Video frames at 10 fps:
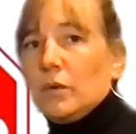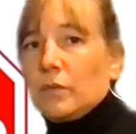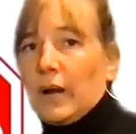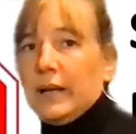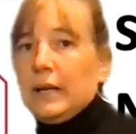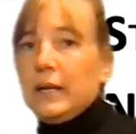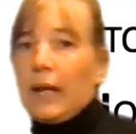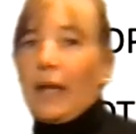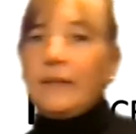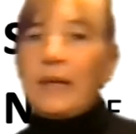right?
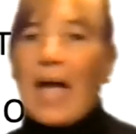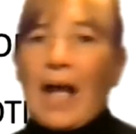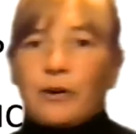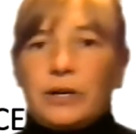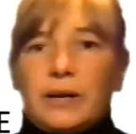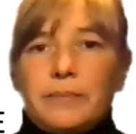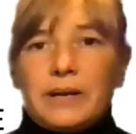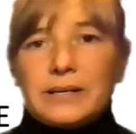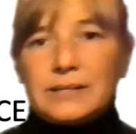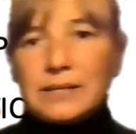And the acronym
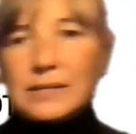is